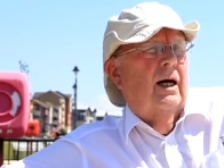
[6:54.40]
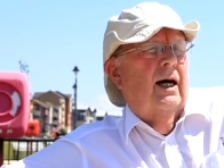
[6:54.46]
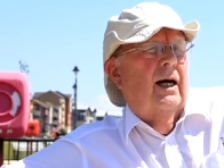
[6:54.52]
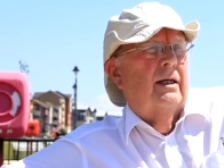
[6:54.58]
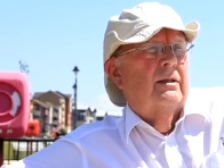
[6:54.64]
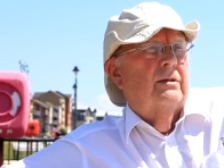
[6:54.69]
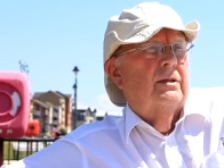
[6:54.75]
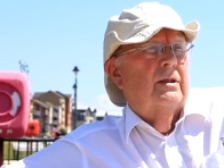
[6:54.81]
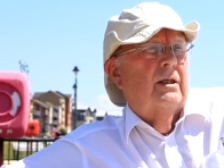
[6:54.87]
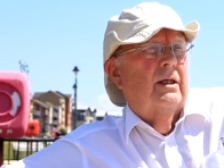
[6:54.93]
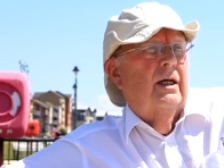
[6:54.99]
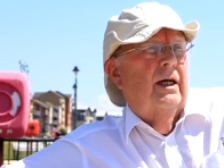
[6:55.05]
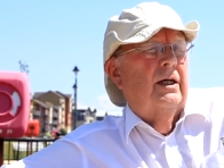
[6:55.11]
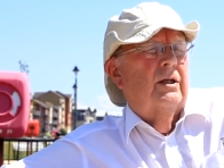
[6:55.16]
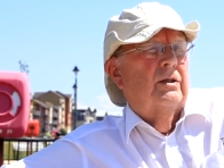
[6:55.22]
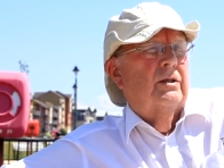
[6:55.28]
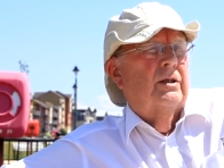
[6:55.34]
and
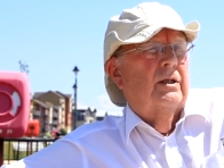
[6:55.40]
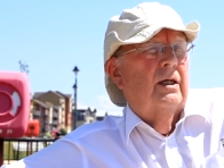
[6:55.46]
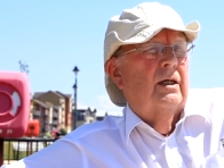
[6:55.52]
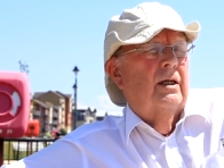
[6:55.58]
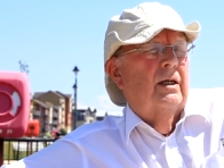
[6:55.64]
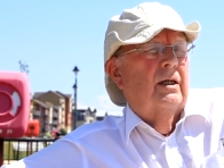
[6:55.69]
it